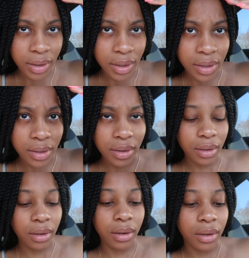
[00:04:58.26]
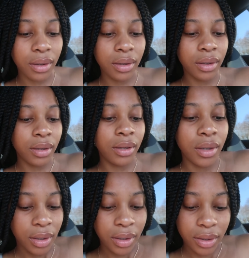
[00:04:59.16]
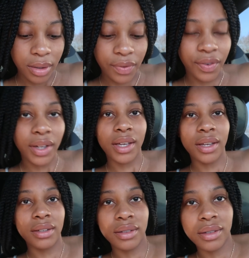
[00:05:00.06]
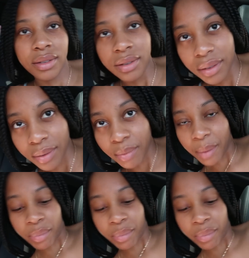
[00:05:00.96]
this, oh, this fucking, my